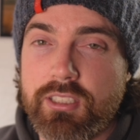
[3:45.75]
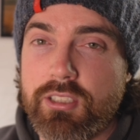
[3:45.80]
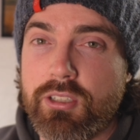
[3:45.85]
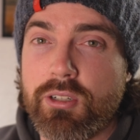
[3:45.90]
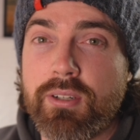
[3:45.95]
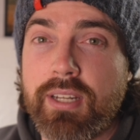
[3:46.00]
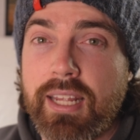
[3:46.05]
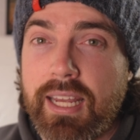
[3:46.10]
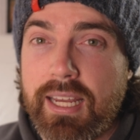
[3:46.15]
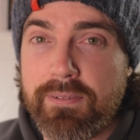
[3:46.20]
You
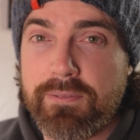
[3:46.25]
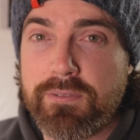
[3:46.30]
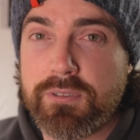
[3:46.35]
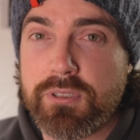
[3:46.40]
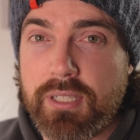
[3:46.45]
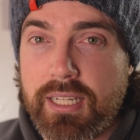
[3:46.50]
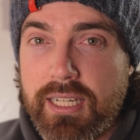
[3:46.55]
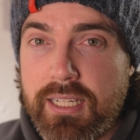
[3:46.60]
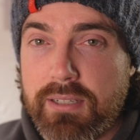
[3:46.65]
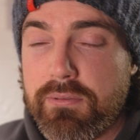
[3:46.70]
don't have
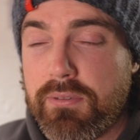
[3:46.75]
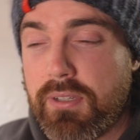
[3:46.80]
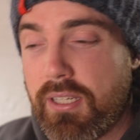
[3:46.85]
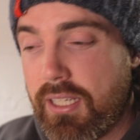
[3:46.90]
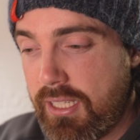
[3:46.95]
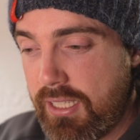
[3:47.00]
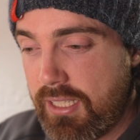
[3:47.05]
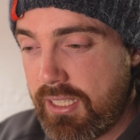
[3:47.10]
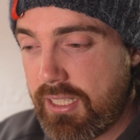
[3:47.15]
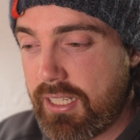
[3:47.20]
to have
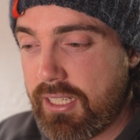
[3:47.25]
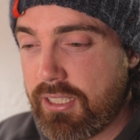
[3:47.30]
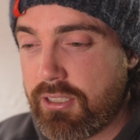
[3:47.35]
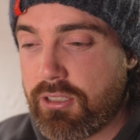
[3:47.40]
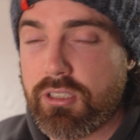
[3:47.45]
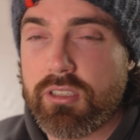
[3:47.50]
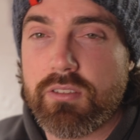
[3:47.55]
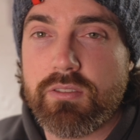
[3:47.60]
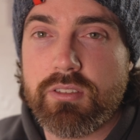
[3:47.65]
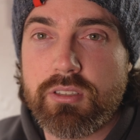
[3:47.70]
a
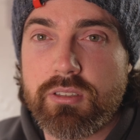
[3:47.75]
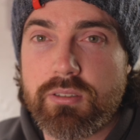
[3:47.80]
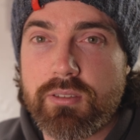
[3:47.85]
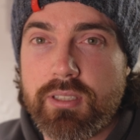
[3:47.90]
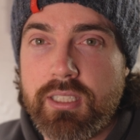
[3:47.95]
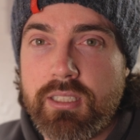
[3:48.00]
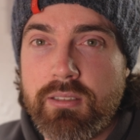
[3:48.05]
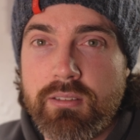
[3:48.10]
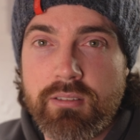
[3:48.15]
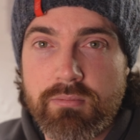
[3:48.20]
curved
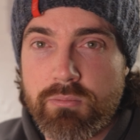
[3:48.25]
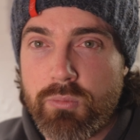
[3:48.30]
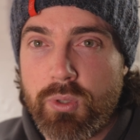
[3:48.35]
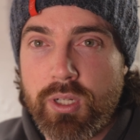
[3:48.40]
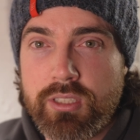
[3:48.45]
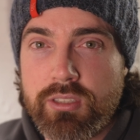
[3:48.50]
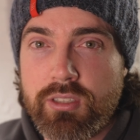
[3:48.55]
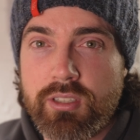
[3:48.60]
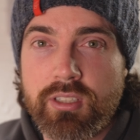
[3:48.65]
screen one,